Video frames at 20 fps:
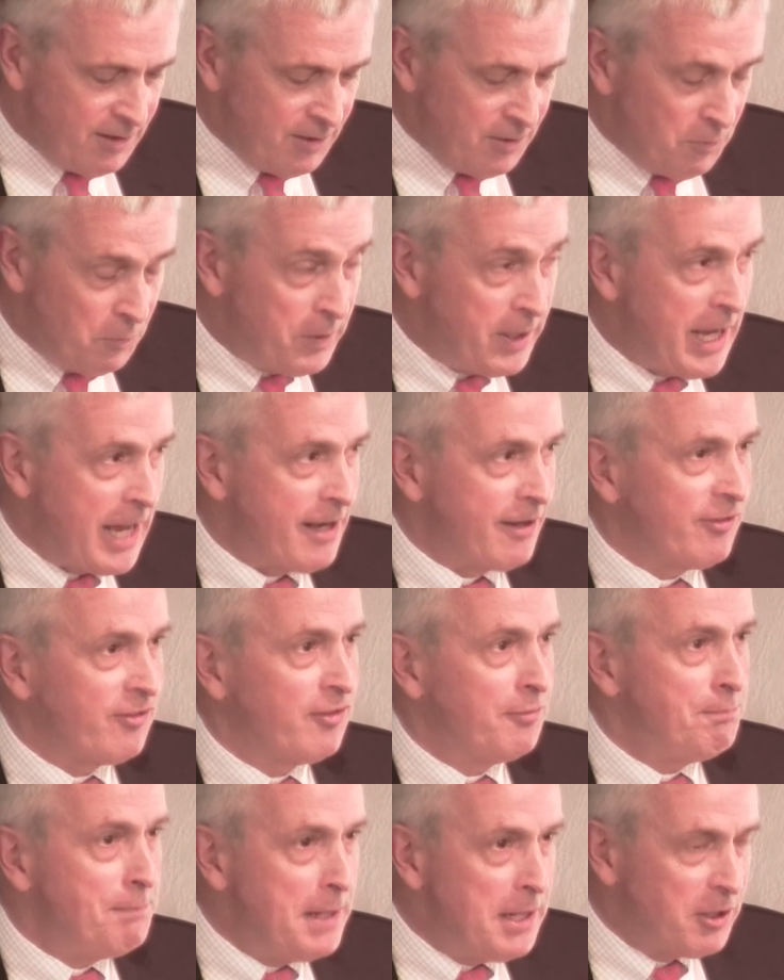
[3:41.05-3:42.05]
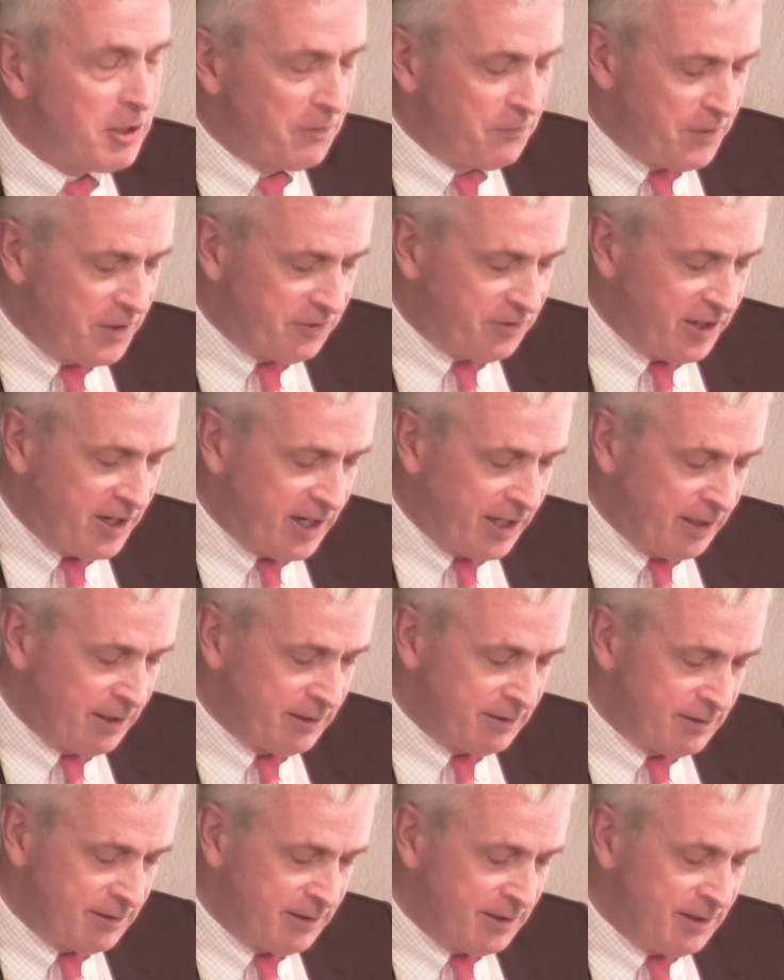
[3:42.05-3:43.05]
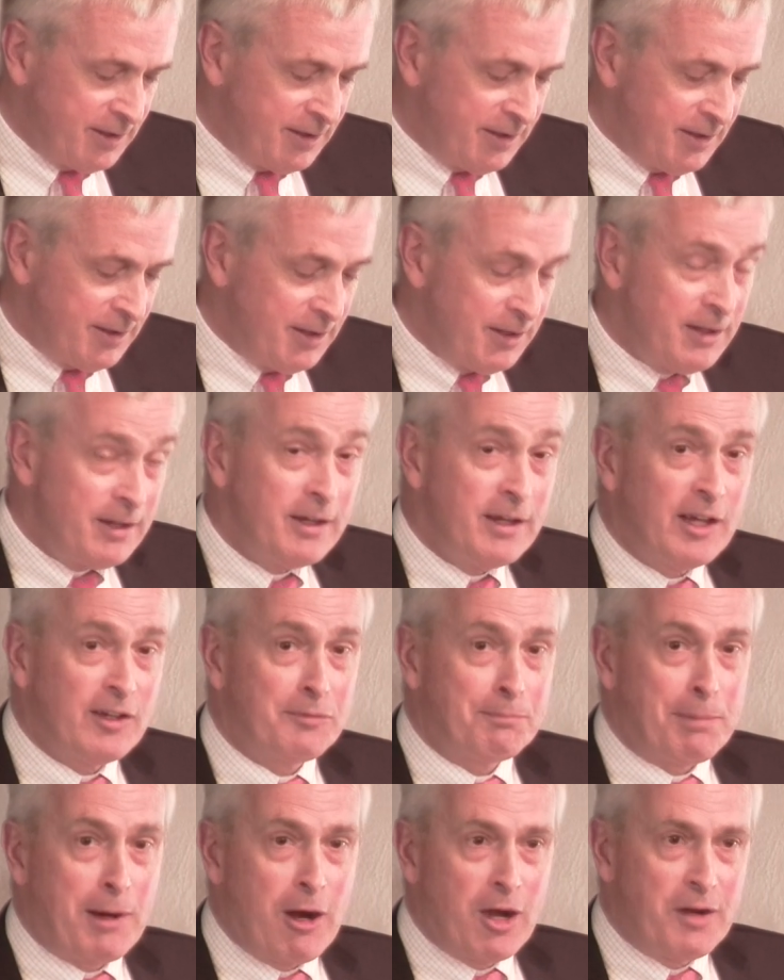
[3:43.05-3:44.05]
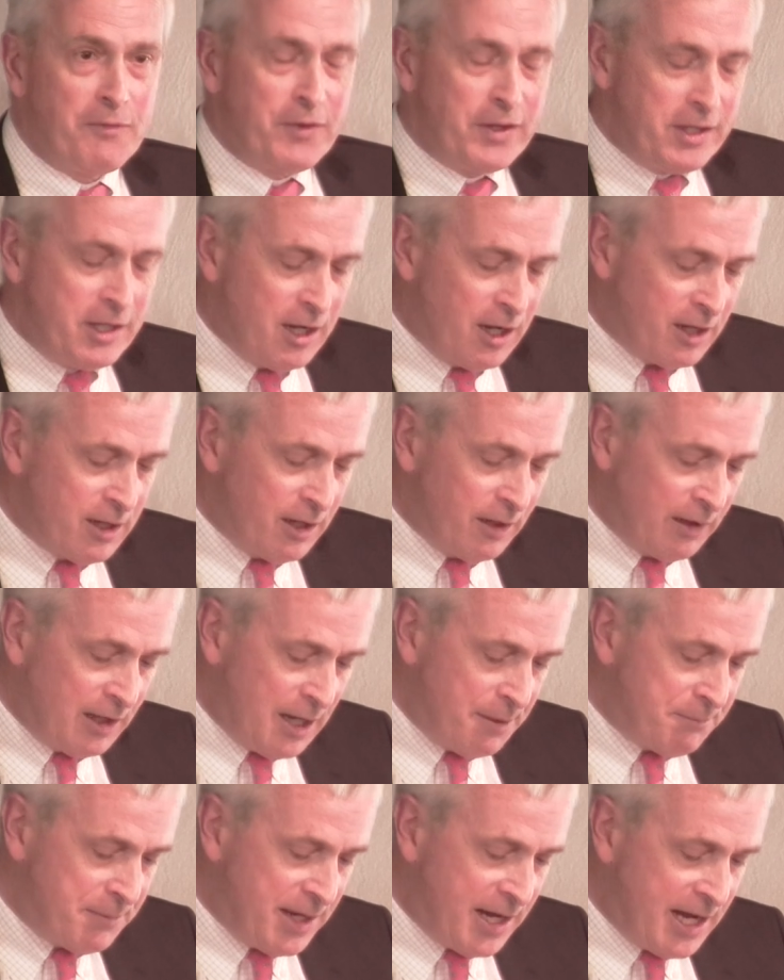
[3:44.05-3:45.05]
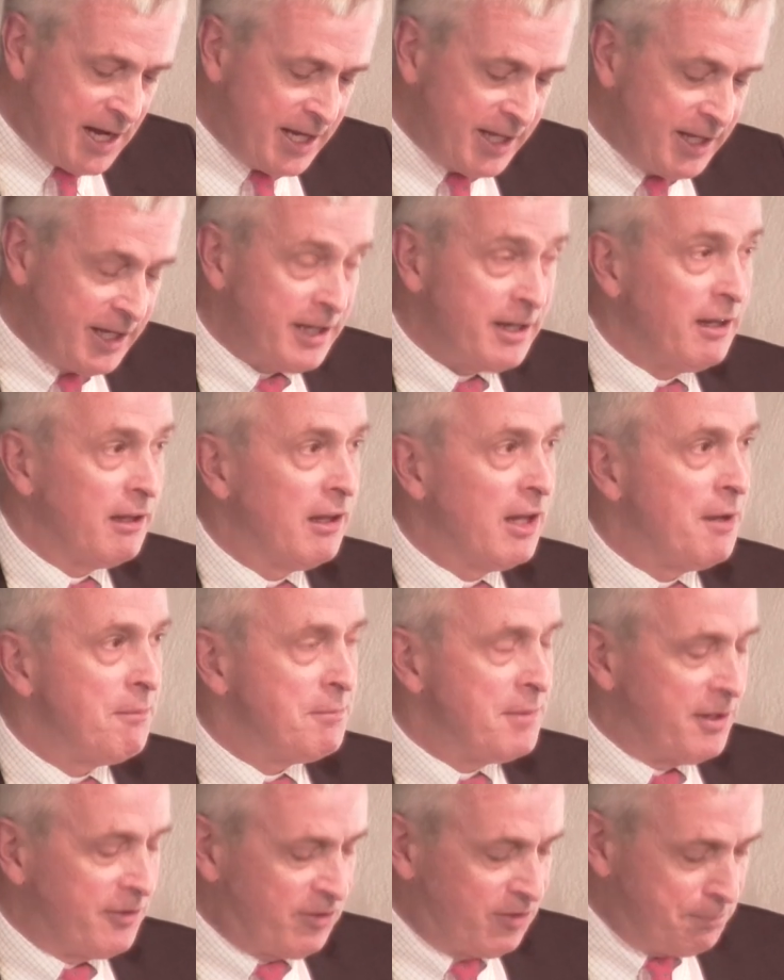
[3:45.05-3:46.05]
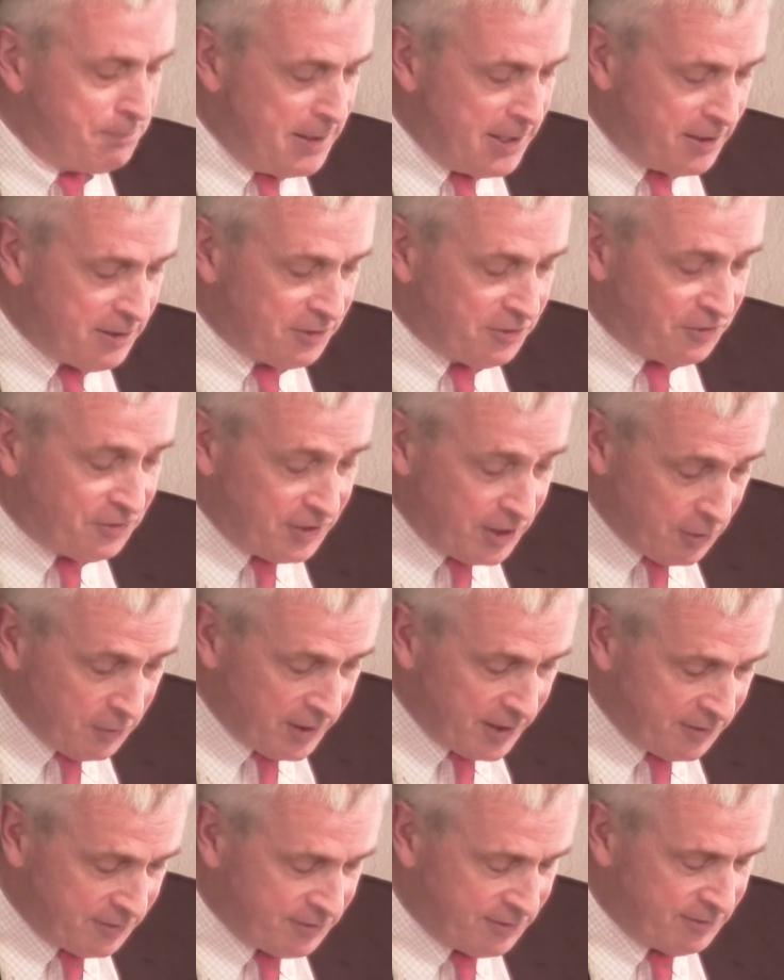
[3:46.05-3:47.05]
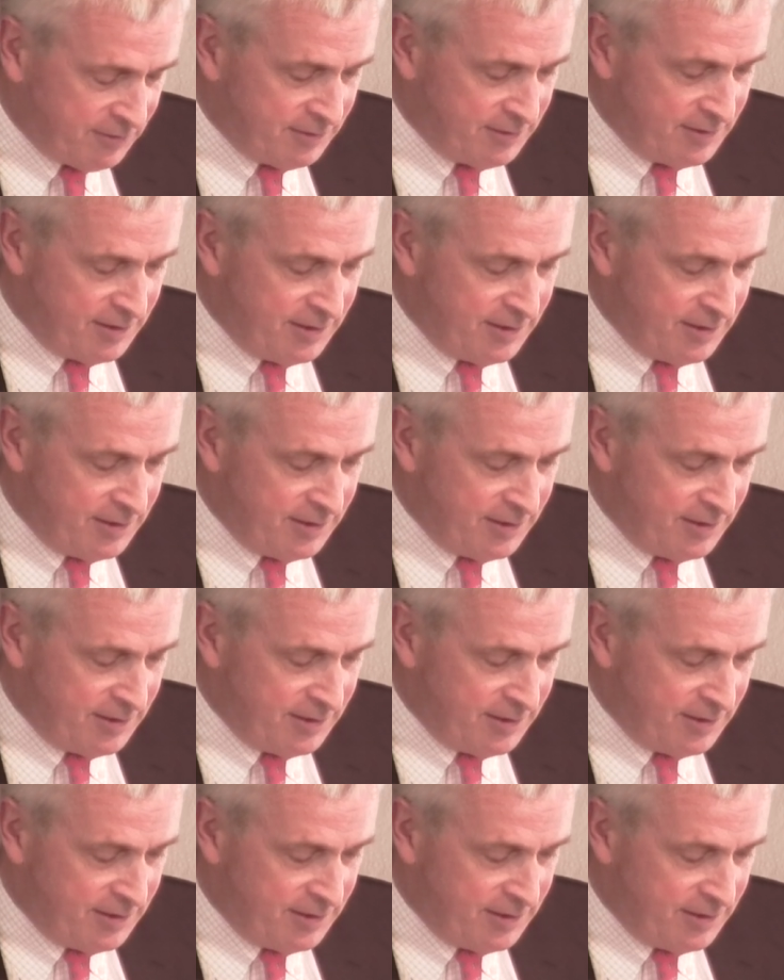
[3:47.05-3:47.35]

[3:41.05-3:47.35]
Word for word: We had a speaker visiting as part of a young alumni and alumna speaker series.